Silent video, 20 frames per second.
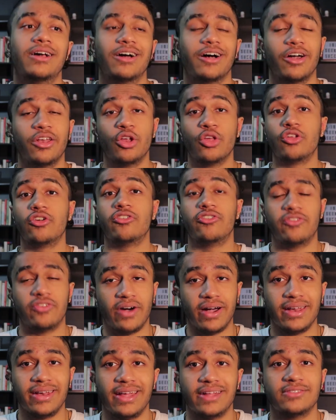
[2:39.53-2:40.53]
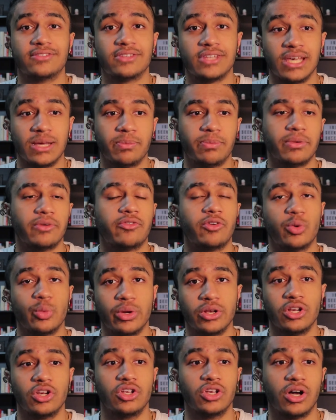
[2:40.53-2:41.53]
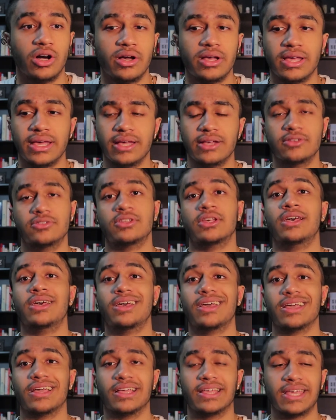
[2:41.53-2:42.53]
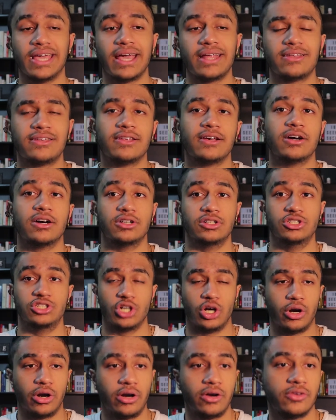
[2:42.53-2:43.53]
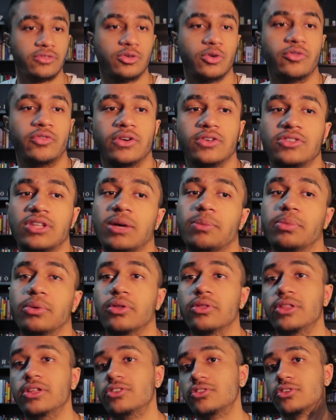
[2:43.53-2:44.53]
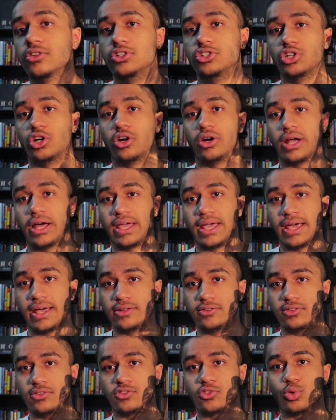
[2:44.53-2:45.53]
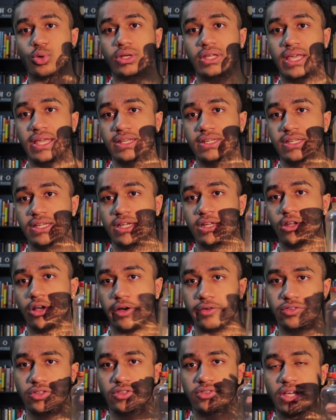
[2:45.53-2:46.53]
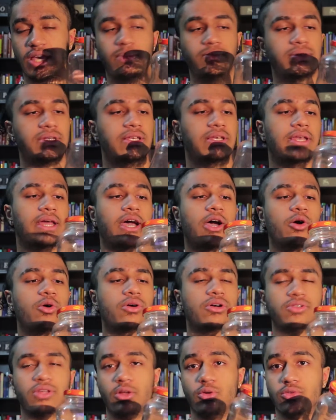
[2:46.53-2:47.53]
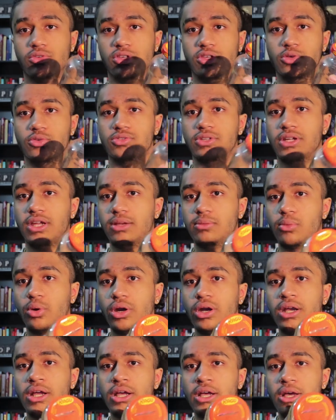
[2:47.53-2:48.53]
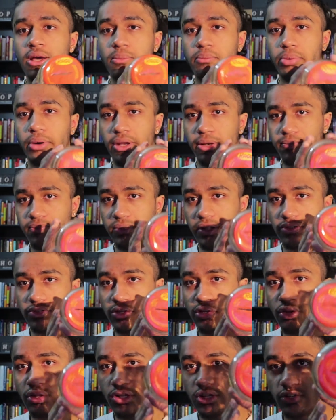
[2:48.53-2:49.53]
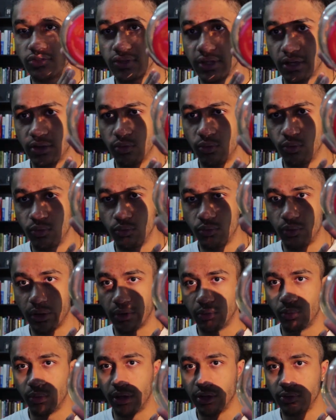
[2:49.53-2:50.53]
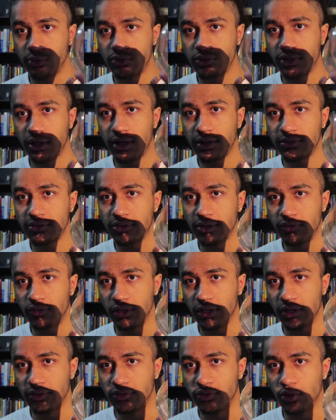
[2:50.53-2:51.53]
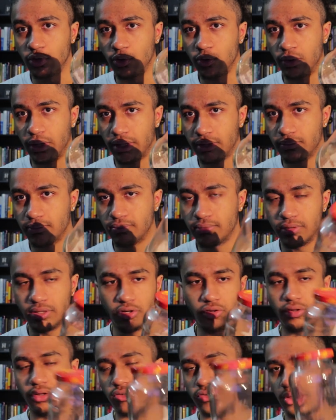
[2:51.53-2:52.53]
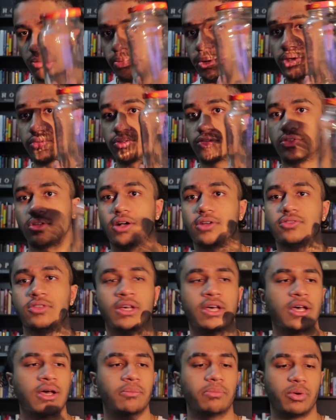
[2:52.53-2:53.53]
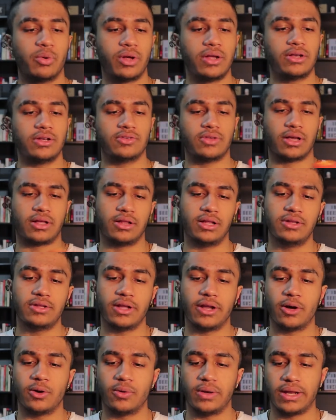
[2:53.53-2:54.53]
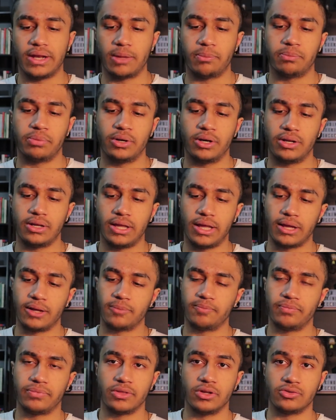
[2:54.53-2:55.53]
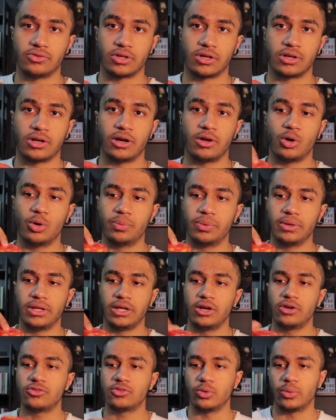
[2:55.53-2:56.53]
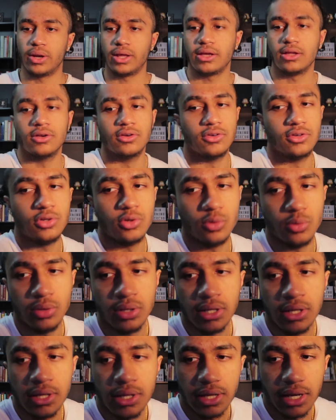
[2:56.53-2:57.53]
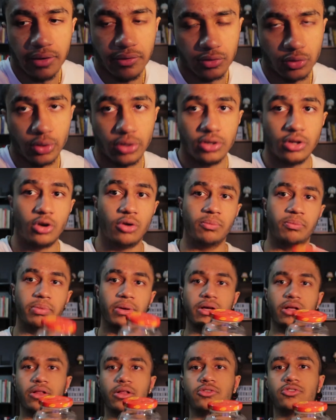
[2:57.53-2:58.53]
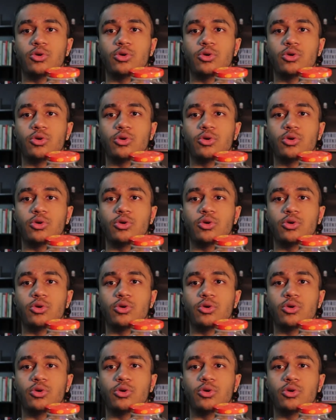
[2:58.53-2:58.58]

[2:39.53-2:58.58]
Another finance tip for when you're young is get a jar. So, for example, this is a jar I had since 2018. Obviously, it's empty now because I don't use it anymore. But it's literally just like like ragu sauce. If you guys know, like literally just like pasta sauce. But what I did is I cleaned it out and I put like there's a cut open here. So what I can do, I have a twenty dollar bill.